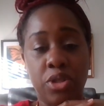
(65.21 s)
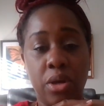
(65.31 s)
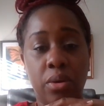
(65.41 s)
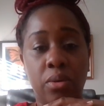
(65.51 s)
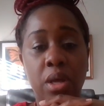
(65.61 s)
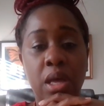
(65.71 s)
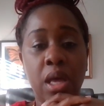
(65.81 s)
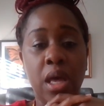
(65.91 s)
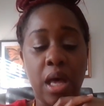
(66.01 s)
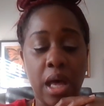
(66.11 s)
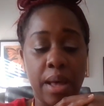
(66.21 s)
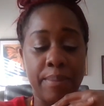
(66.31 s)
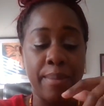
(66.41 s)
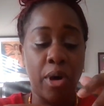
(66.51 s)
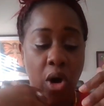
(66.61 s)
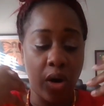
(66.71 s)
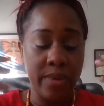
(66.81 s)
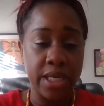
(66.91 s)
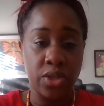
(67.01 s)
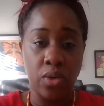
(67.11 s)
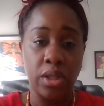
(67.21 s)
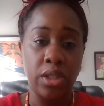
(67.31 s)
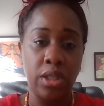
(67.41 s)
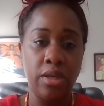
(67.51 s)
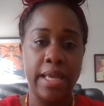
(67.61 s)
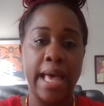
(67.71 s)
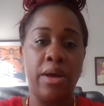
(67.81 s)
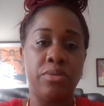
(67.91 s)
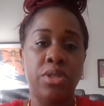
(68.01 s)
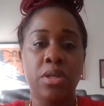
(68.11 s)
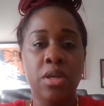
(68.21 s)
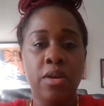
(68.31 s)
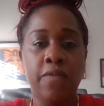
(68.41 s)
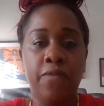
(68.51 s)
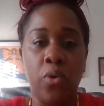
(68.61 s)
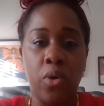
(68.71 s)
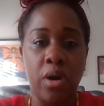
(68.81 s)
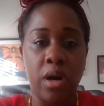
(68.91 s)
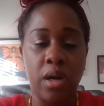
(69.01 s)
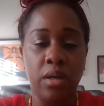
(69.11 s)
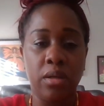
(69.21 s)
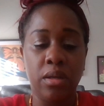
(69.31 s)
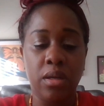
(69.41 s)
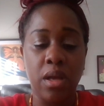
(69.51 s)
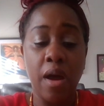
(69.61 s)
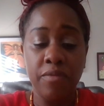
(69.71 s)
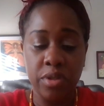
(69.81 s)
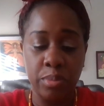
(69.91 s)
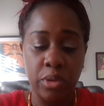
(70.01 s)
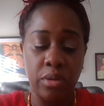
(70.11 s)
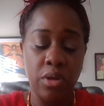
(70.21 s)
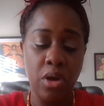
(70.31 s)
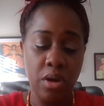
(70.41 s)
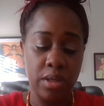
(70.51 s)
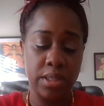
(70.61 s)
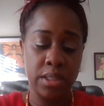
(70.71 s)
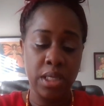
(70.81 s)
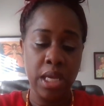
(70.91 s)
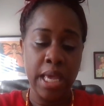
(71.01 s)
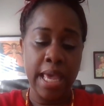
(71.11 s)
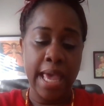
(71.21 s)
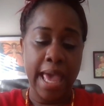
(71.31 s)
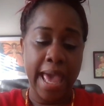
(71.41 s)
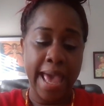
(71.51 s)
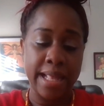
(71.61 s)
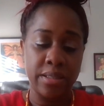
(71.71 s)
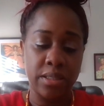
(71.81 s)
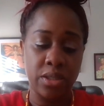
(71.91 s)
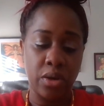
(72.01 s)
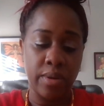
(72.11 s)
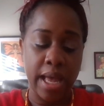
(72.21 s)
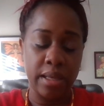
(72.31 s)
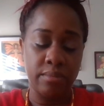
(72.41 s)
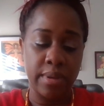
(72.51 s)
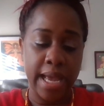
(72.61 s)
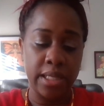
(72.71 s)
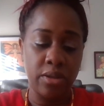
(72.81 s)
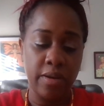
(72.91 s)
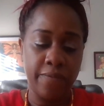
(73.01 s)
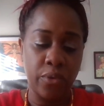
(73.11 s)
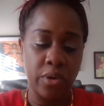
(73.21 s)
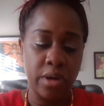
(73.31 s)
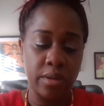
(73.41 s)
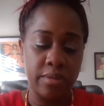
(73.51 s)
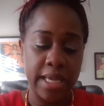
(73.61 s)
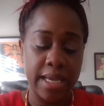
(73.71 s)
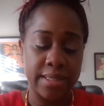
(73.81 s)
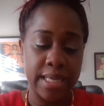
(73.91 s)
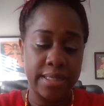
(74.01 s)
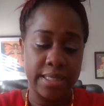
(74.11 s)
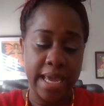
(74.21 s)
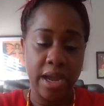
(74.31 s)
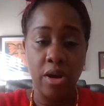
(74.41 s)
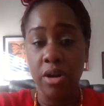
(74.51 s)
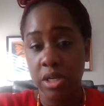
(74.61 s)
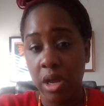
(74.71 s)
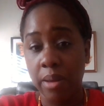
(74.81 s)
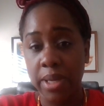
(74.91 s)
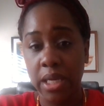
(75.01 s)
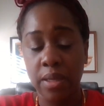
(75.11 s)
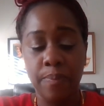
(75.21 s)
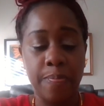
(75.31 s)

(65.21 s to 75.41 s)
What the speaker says: So I'm always on the lookout for comfortable hooks. And so I look for things that say ergonomic.